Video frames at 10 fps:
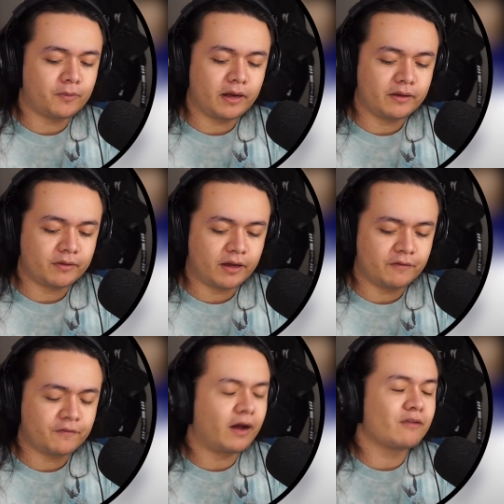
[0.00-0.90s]
how kind
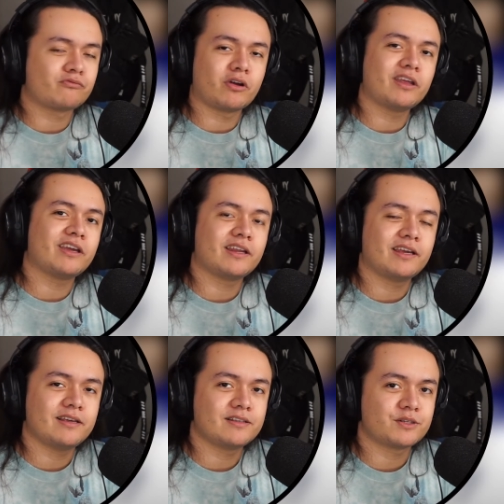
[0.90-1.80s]
of ironic it
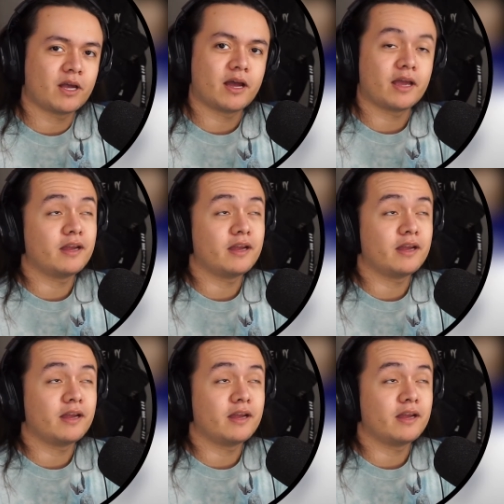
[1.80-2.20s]
is uh,